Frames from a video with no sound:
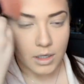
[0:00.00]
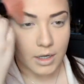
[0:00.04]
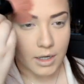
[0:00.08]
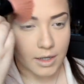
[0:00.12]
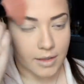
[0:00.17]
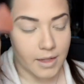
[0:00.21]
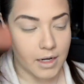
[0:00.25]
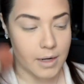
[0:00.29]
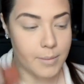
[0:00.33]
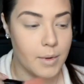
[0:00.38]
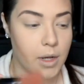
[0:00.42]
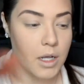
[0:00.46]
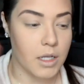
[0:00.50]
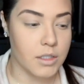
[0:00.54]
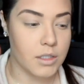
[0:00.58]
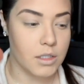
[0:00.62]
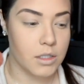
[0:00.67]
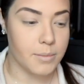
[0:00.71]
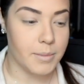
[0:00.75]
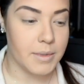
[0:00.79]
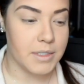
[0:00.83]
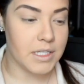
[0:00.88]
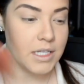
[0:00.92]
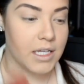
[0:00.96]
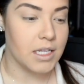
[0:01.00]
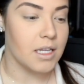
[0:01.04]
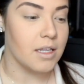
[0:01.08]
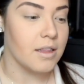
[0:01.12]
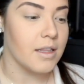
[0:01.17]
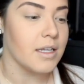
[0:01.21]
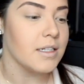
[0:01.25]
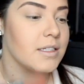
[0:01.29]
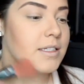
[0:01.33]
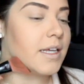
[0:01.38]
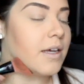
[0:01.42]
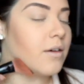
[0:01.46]
And then I'm also going to be taking
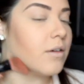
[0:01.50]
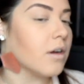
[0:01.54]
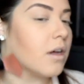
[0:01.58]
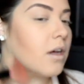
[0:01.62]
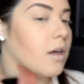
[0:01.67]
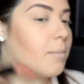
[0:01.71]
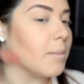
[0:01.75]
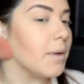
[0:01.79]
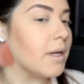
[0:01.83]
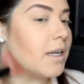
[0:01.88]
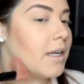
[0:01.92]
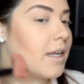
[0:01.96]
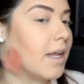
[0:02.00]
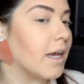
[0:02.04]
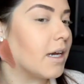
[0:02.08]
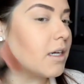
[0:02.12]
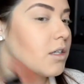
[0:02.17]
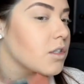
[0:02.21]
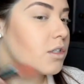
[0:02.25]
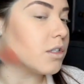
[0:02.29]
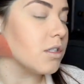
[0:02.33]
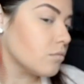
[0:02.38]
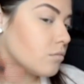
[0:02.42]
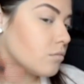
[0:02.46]
that down on my neck.